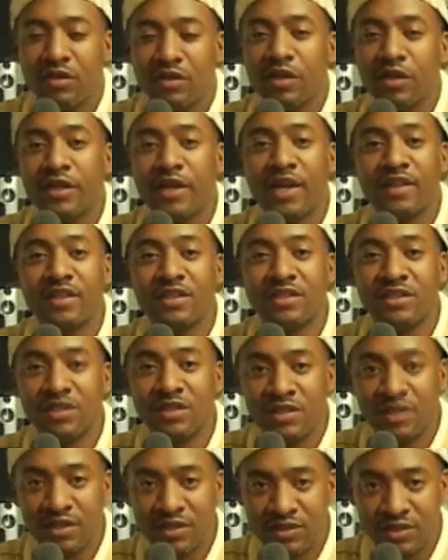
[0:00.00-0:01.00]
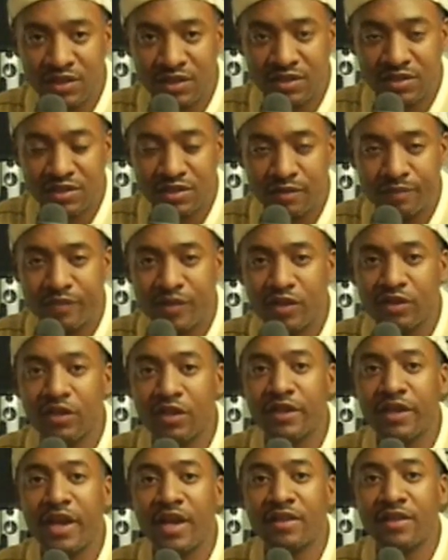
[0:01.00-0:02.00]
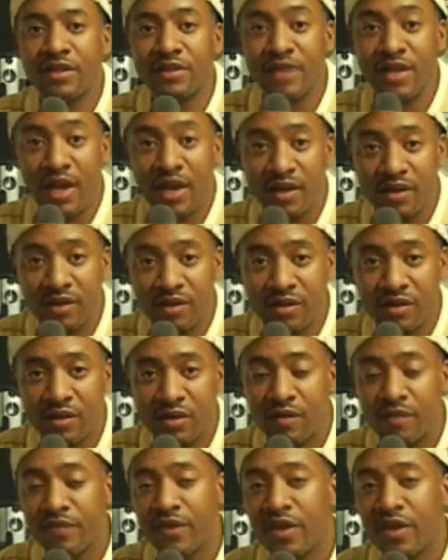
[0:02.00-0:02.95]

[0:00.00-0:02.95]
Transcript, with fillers: Look at the statistics, look at the data,